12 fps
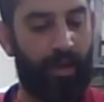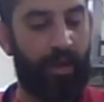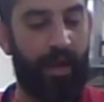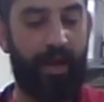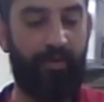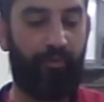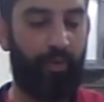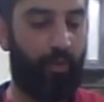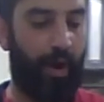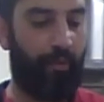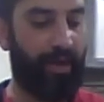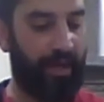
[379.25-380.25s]
And if we
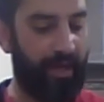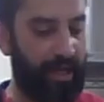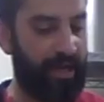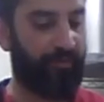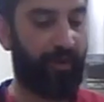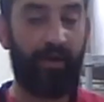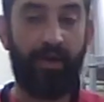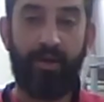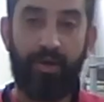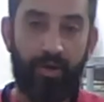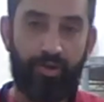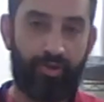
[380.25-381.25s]
want, we can even
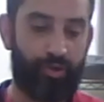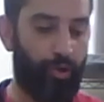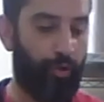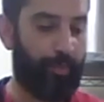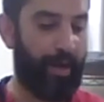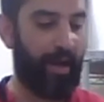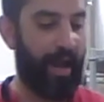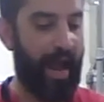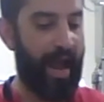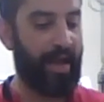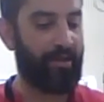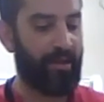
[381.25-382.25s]
scoop it
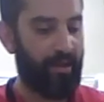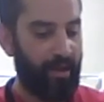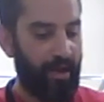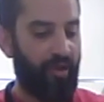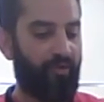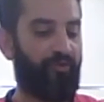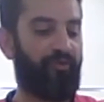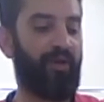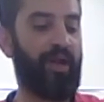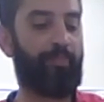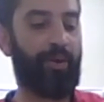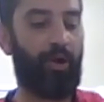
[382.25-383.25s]
and
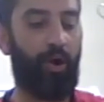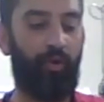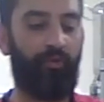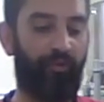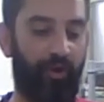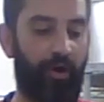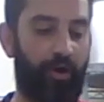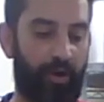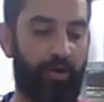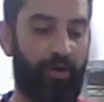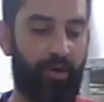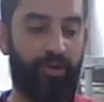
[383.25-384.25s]
flip it over
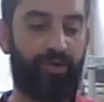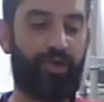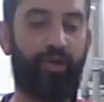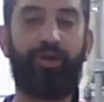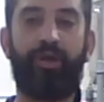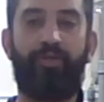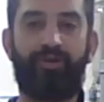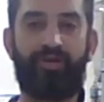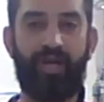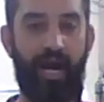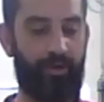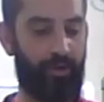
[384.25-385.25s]
so the other
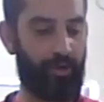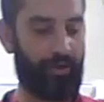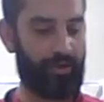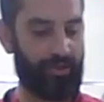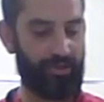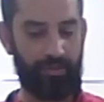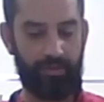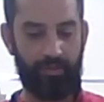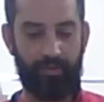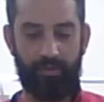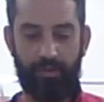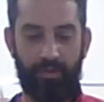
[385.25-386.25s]
side cooks.
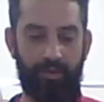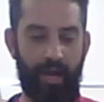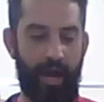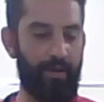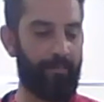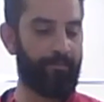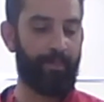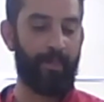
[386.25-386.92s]
Okay?